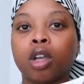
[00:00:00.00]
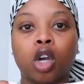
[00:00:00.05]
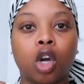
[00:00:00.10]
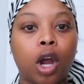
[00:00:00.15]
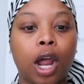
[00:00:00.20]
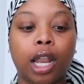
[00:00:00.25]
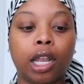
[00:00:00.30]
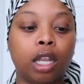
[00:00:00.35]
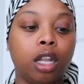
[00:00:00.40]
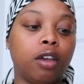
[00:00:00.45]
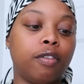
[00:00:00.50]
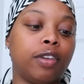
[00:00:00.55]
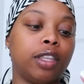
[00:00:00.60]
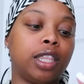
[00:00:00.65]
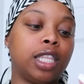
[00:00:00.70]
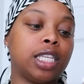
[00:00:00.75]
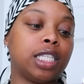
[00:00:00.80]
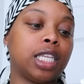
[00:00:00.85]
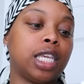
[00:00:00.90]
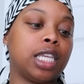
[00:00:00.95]
girl i love
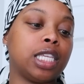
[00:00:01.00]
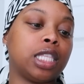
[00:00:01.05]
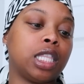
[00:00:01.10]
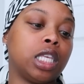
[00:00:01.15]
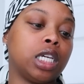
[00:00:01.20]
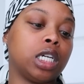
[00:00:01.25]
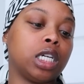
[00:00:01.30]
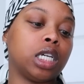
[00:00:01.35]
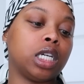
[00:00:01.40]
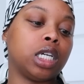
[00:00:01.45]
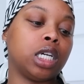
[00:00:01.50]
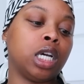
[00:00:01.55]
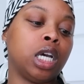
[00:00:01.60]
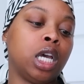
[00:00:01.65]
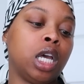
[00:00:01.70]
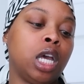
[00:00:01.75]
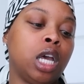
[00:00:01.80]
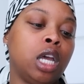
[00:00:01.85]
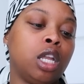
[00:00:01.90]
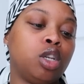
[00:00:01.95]
it this is the
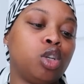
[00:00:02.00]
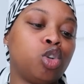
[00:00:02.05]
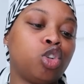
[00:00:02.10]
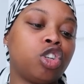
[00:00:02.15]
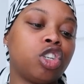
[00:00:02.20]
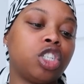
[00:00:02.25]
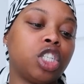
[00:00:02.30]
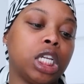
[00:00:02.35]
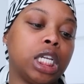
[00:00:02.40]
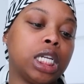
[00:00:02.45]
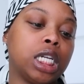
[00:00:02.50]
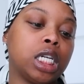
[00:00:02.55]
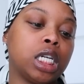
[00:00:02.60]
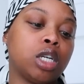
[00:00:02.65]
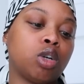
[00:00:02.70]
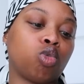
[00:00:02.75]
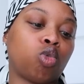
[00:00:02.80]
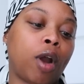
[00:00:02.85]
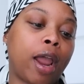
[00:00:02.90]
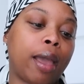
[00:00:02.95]
neutrogena